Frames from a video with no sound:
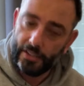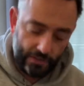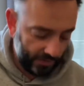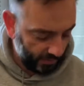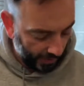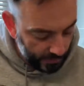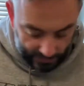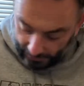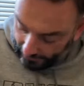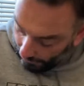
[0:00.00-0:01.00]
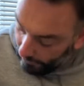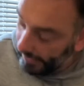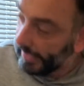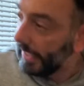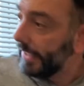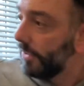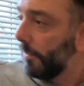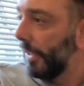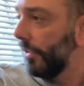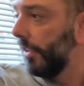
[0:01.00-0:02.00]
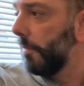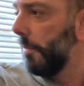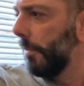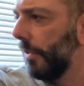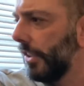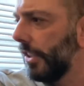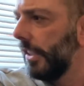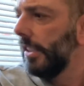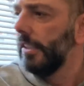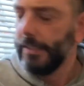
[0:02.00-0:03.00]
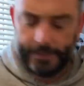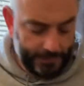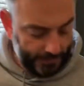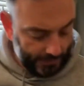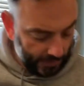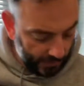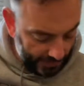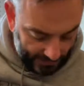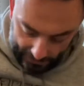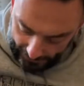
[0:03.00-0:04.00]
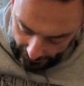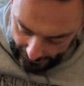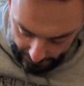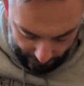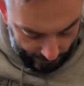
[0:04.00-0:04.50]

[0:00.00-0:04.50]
It's just totally clean. So I better turn it up a bit more actually. Totally clean.